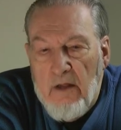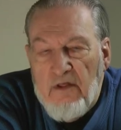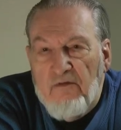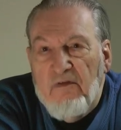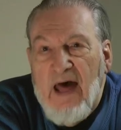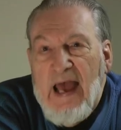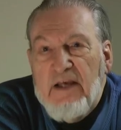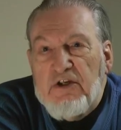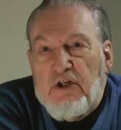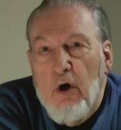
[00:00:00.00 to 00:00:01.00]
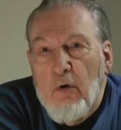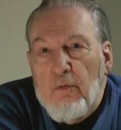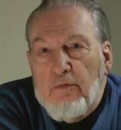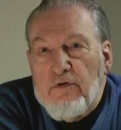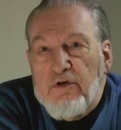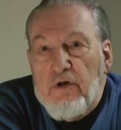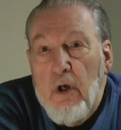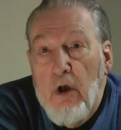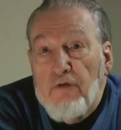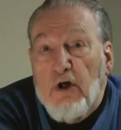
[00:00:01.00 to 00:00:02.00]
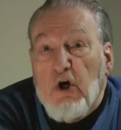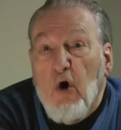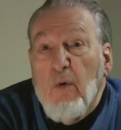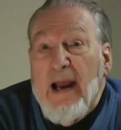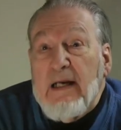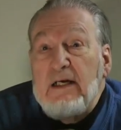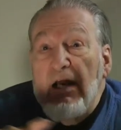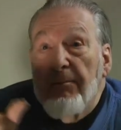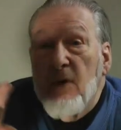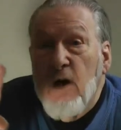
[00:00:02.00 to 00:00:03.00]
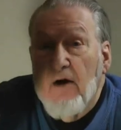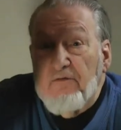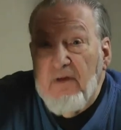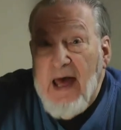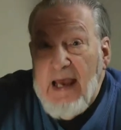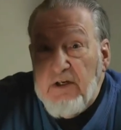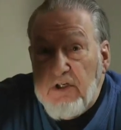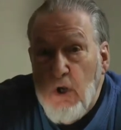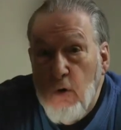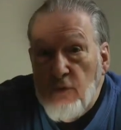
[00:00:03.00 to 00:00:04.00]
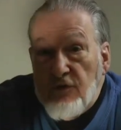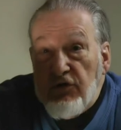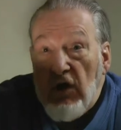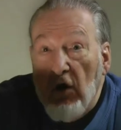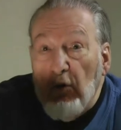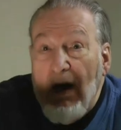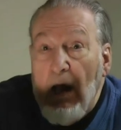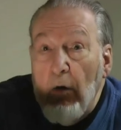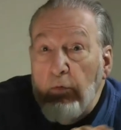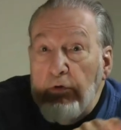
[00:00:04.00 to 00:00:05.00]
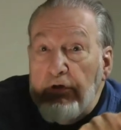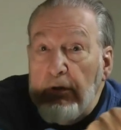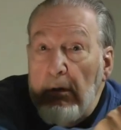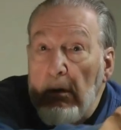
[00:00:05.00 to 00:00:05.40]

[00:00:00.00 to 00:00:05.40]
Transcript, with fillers: the flagstones, the correct number of flagstones around